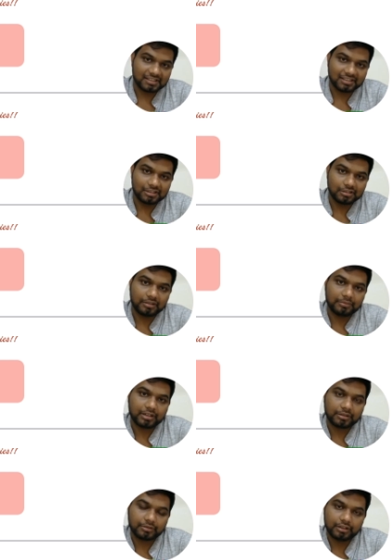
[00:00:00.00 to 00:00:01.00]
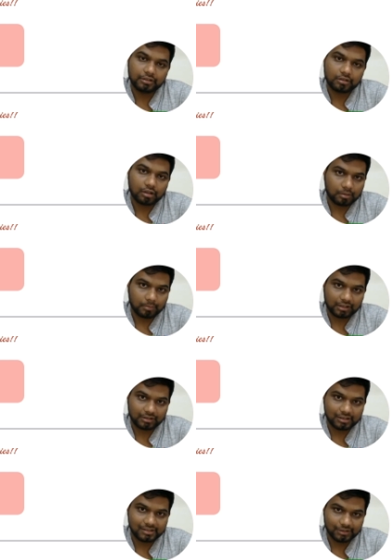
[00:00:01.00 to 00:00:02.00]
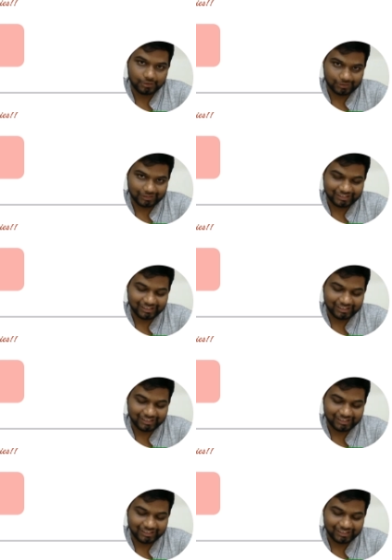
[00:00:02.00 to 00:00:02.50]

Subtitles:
and today we are going to talk about the surgery.